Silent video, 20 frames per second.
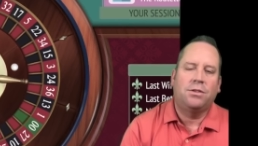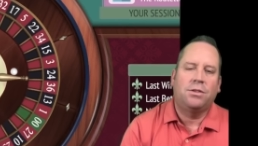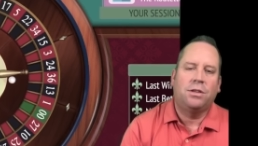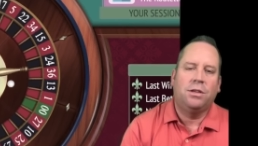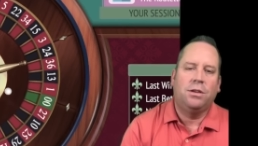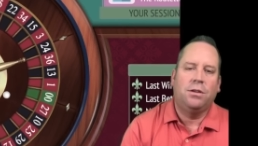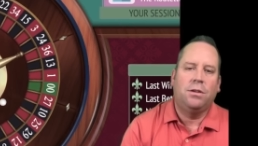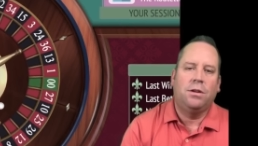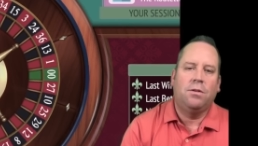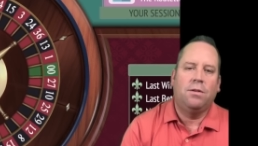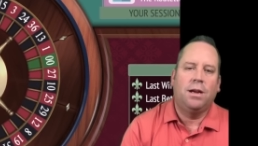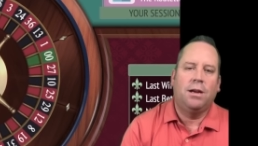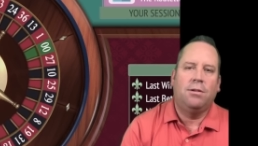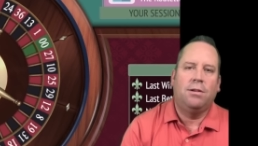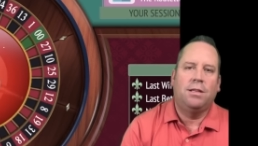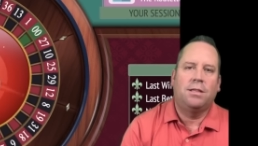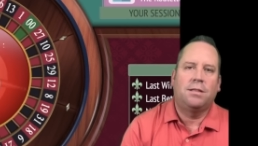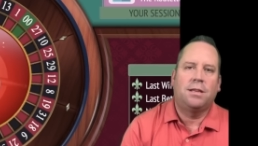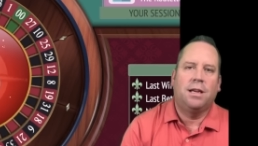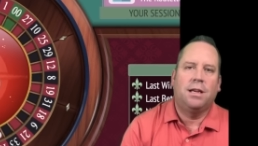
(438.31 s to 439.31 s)
so you know how
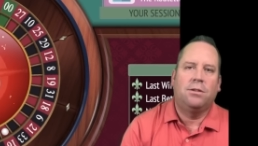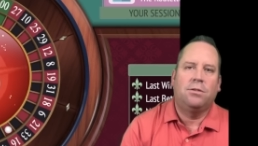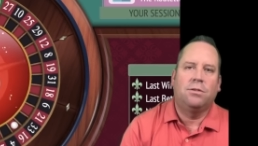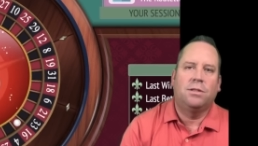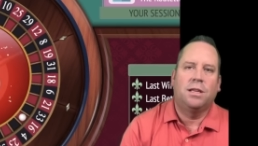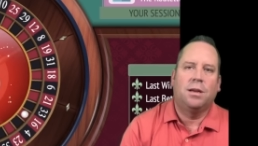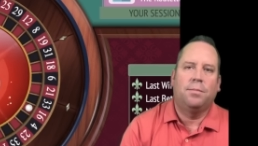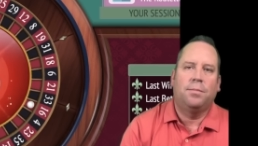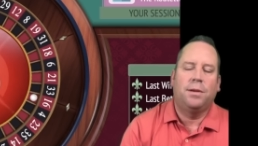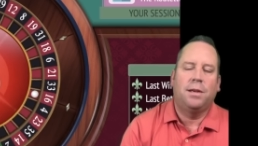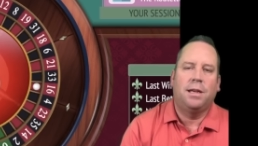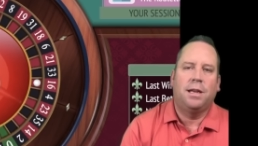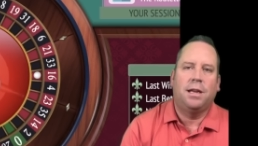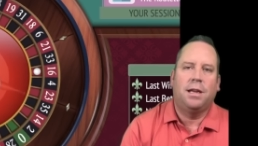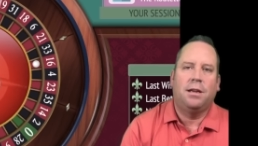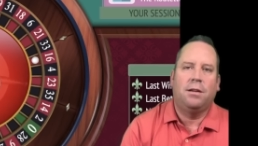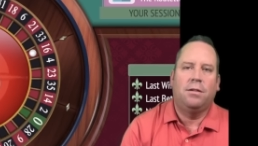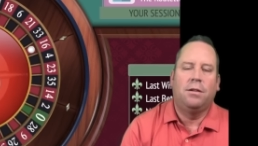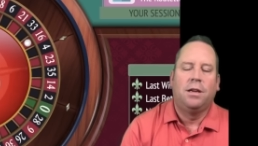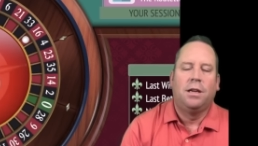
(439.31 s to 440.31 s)
it cycles up and
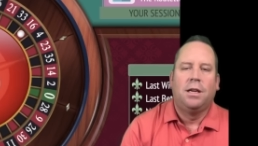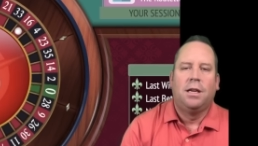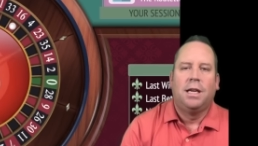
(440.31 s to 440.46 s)
down